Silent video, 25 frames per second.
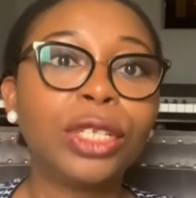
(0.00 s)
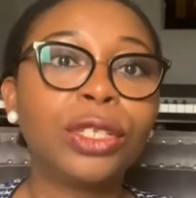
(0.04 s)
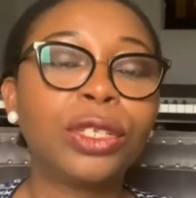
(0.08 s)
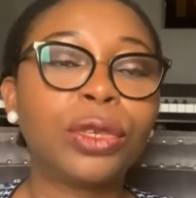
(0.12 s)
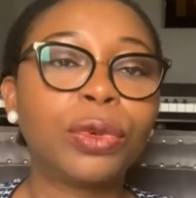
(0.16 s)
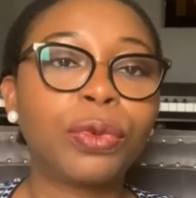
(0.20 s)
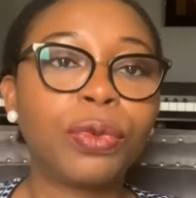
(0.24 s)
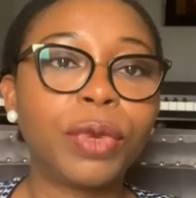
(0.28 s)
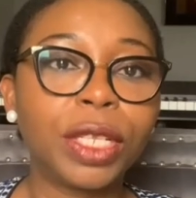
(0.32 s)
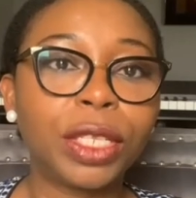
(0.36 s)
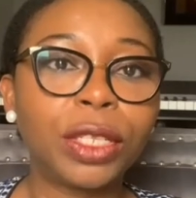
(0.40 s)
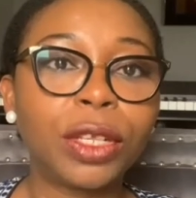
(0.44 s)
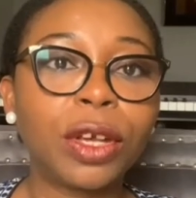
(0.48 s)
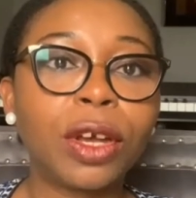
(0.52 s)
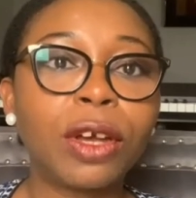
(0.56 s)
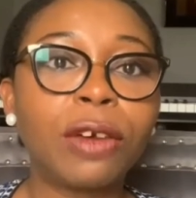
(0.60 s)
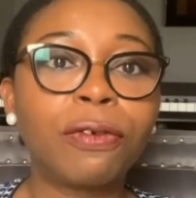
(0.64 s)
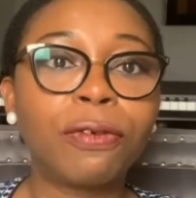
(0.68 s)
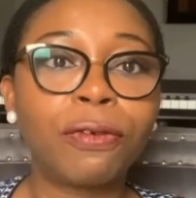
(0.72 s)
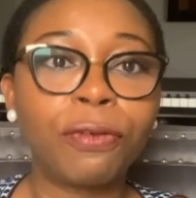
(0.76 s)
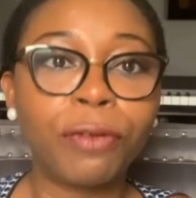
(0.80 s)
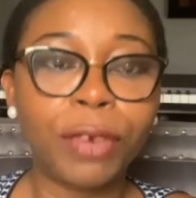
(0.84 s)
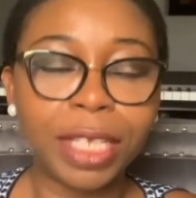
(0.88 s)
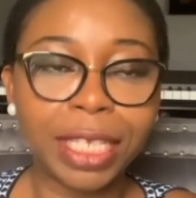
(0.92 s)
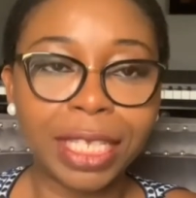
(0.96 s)
to
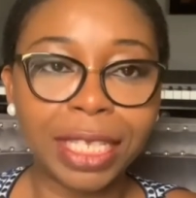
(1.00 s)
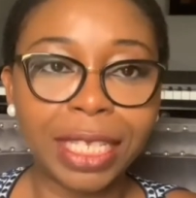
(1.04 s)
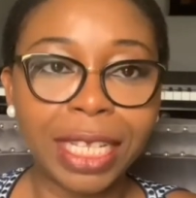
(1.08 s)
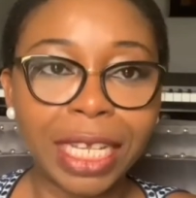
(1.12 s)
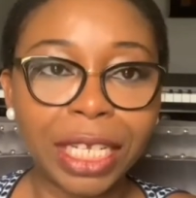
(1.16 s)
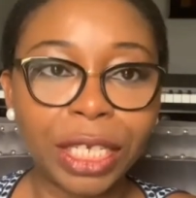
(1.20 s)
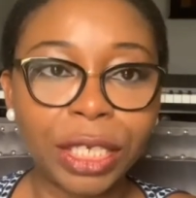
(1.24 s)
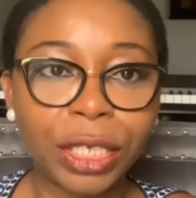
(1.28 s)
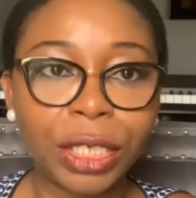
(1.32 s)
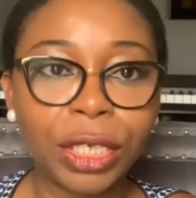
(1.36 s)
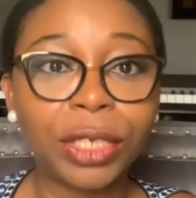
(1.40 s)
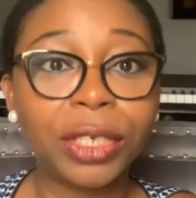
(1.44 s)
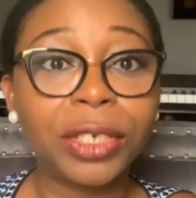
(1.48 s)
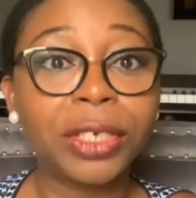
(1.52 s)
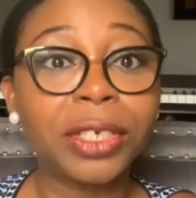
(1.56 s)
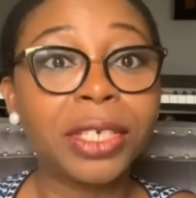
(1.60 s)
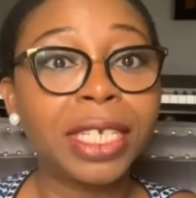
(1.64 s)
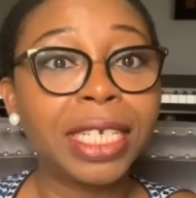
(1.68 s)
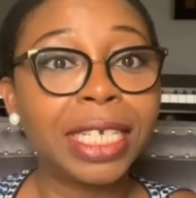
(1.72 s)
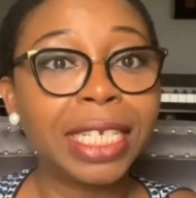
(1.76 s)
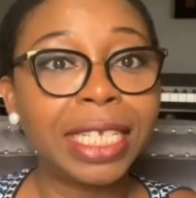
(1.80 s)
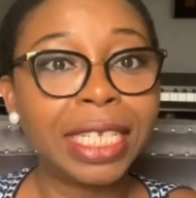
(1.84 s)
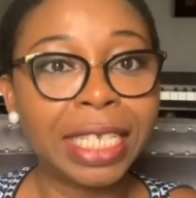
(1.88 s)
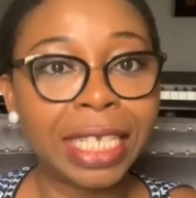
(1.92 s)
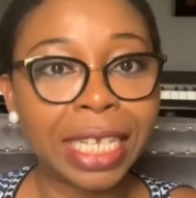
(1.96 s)
resolve residential
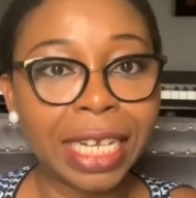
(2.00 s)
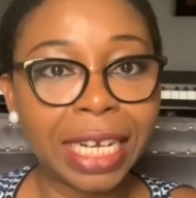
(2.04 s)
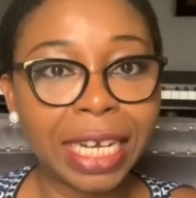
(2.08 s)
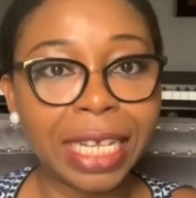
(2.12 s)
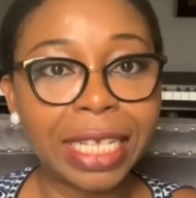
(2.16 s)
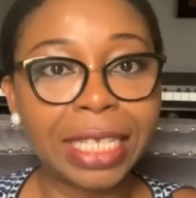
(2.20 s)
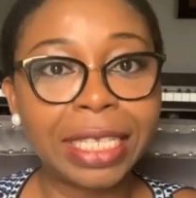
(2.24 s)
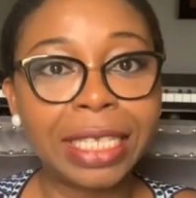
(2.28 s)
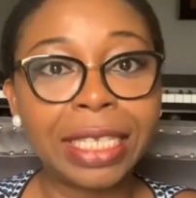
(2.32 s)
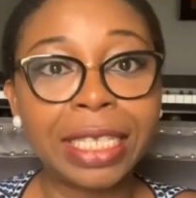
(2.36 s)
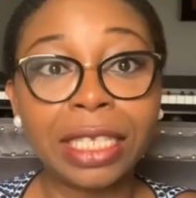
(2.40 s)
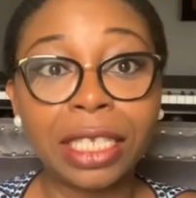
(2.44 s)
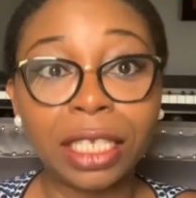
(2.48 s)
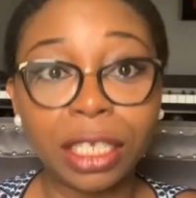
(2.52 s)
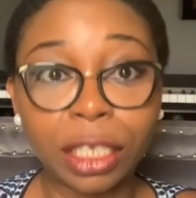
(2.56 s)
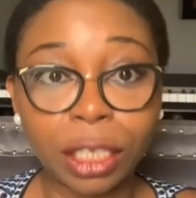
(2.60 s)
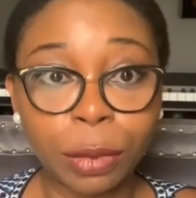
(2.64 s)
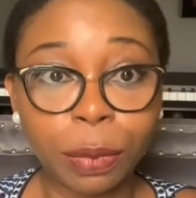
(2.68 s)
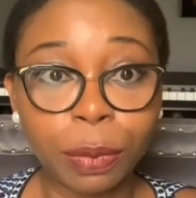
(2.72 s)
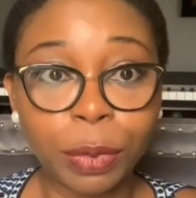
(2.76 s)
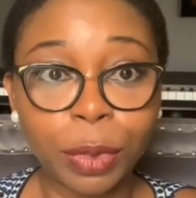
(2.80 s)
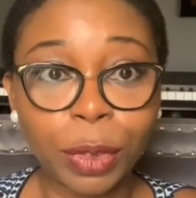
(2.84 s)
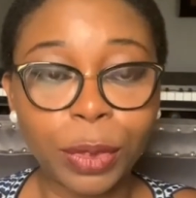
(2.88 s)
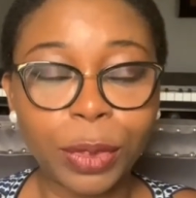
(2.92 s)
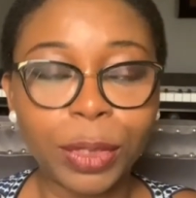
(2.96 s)
tenancy
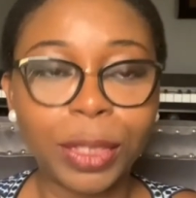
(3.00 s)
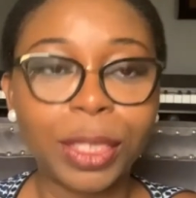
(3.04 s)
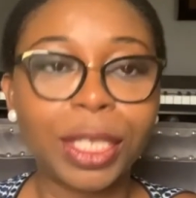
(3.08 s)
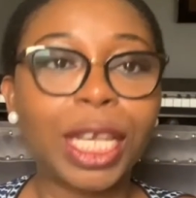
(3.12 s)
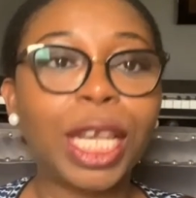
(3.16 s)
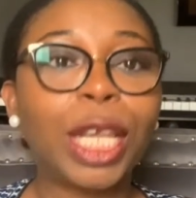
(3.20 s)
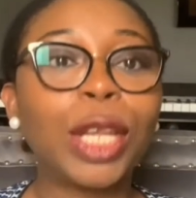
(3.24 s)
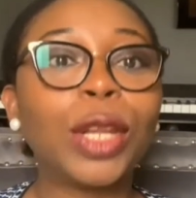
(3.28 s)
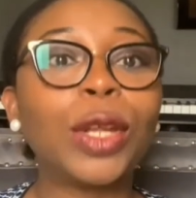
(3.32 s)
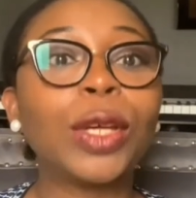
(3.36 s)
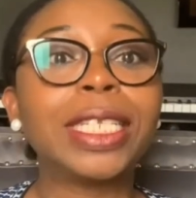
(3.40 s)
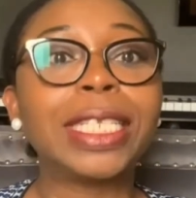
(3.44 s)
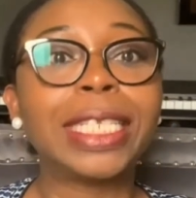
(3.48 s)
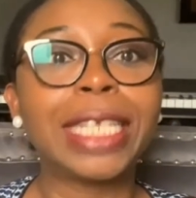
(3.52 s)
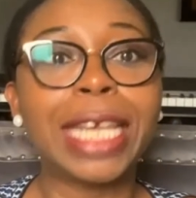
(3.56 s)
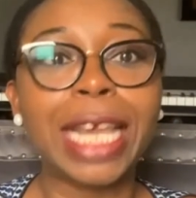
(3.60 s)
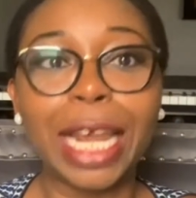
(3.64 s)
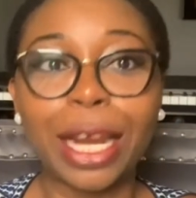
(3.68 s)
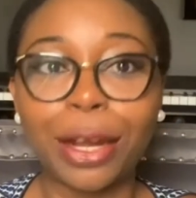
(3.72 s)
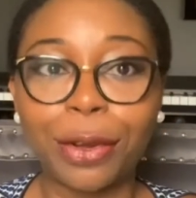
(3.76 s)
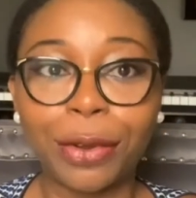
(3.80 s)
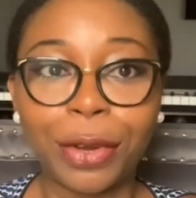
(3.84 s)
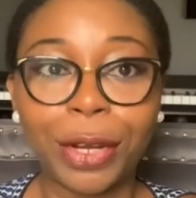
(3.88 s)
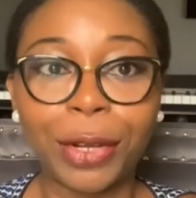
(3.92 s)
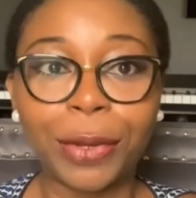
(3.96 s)
disputes in
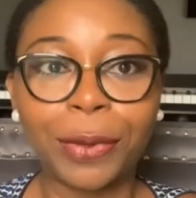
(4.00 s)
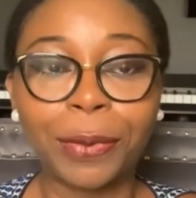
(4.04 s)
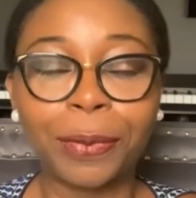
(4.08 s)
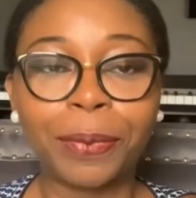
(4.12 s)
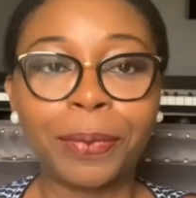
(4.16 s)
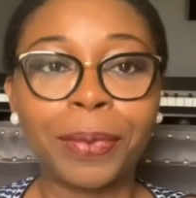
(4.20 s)
Ontario.